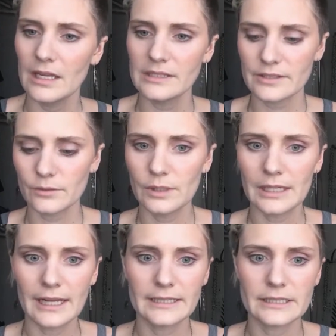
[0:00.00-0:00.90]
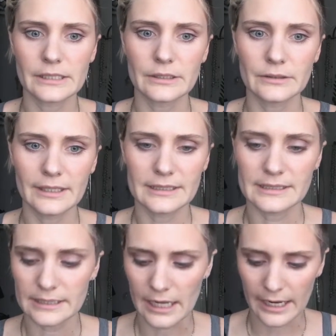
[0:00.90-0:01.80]
So what I do
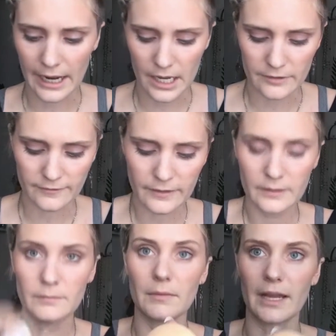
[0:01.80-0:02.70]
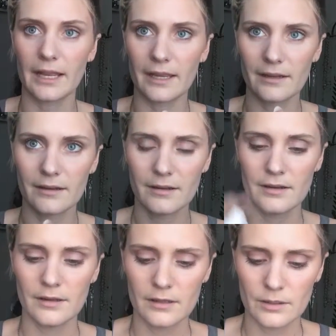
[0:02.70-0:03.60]
is I have my
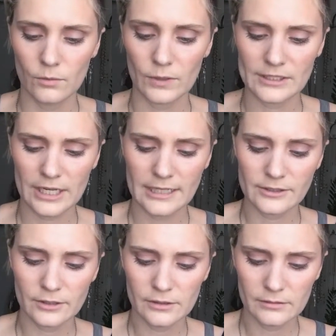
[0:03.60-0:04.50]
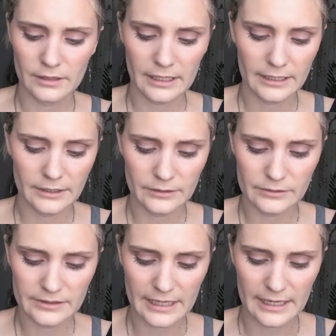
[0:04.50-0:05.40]
witch hazel that I
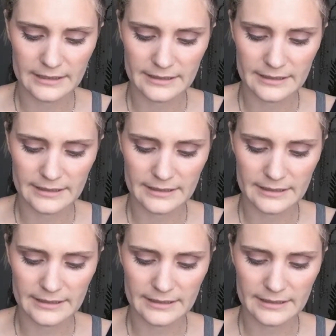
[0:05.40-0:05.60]
use as